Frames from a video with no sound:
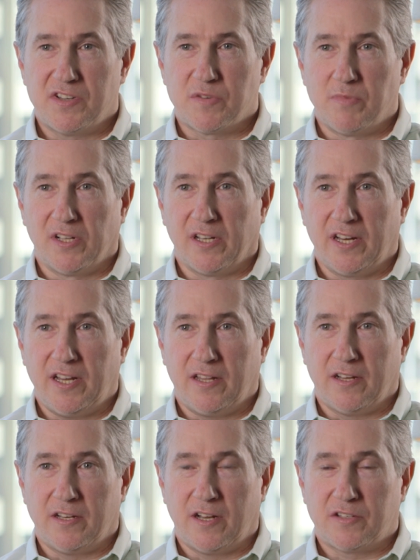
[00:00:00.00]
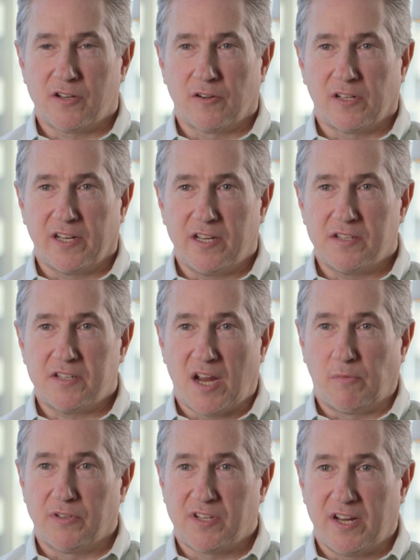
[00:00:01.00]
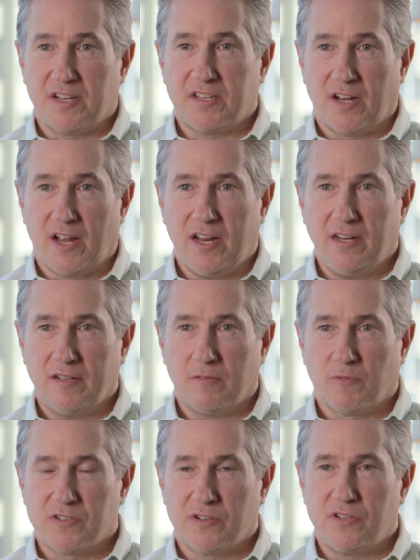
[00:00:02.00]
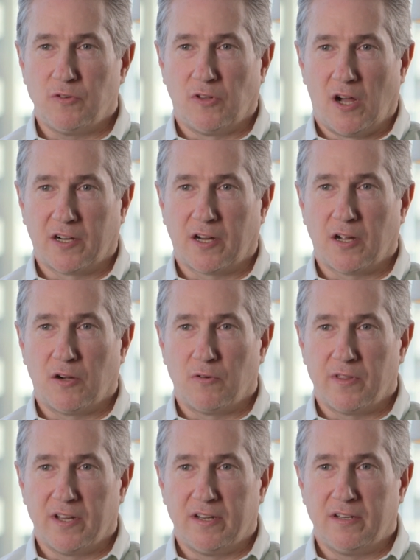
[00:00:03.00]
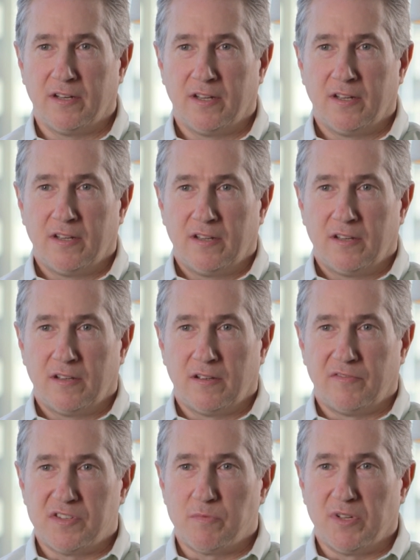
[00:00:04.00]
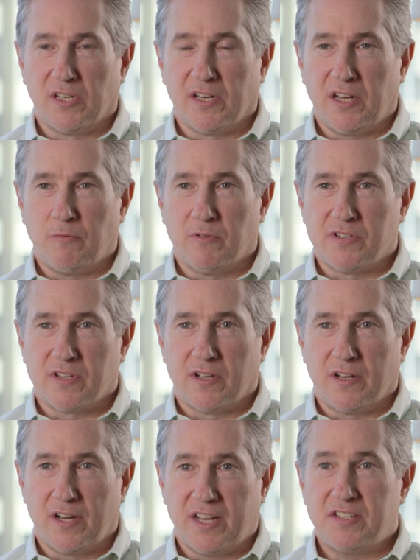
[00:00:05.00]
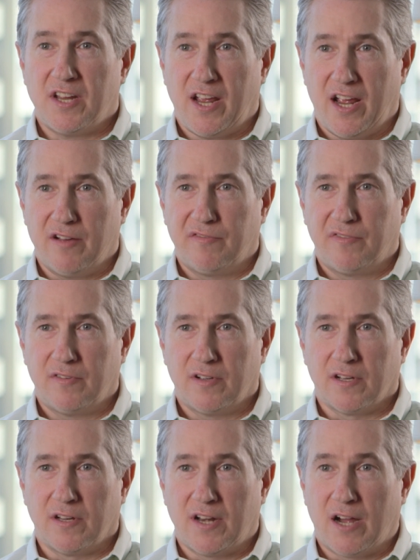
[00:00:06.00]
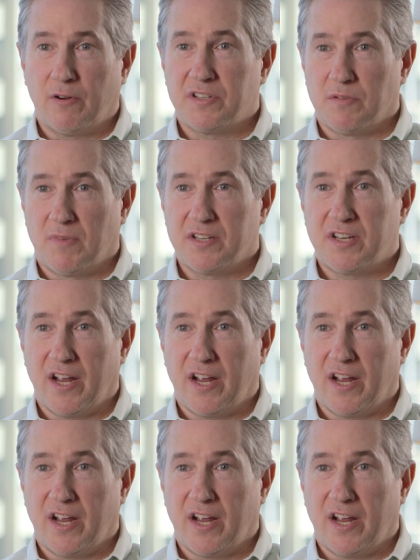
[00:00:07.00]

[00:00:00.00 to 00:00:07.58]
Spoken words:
visibility, it certainly is table stakes today. It wasn't too long ago that visibility was a nice to have. Now it's a must